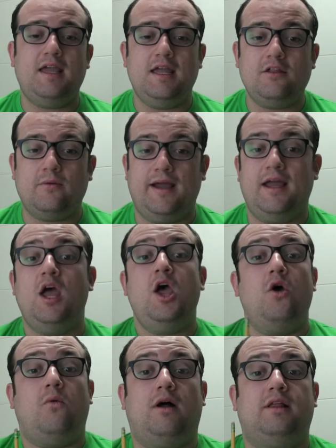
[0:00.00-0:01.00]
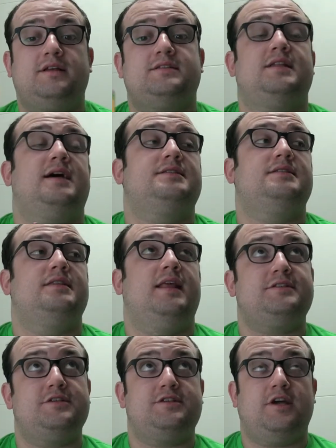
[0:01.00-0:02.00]
Either way, while it is not
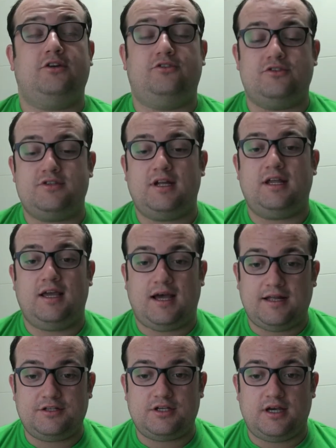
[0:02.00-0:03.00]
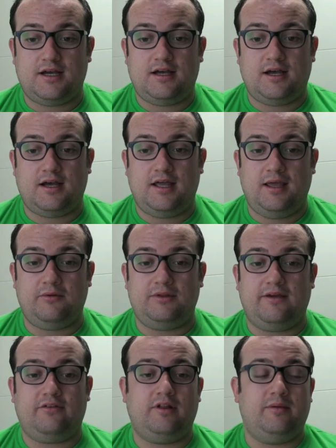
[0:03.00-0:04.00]
necessary to study Hanja, it will
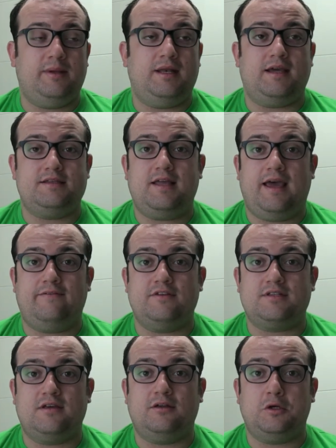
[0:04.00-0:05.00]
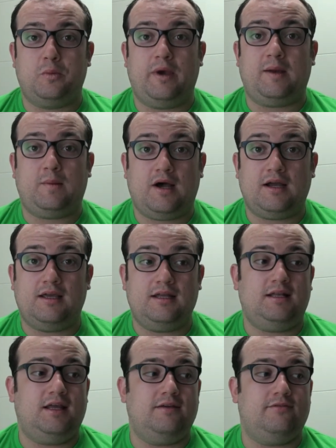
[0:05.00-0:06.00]
definitely be nice to have this skill in your back
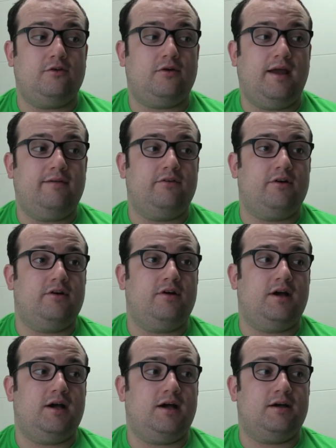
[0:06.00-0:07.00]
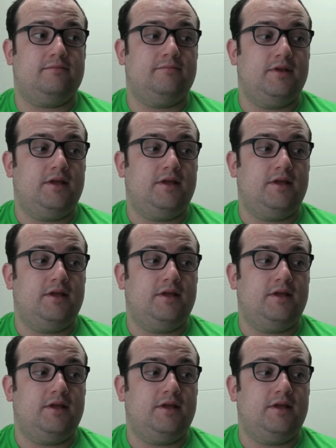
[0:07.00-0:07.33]
pocket if you're ever